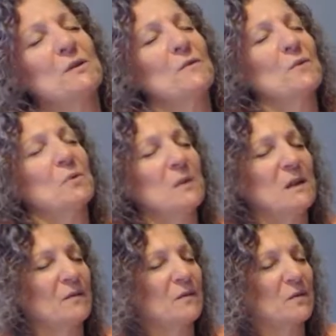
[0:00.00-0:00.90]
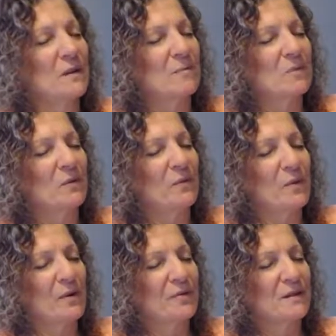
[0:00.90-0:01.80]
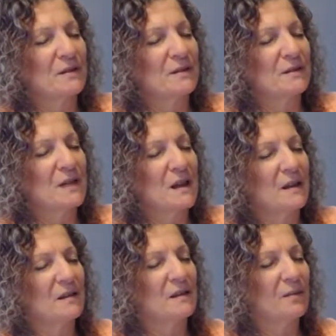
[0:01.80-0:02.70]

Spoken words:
for the week of November 4th to the 10th.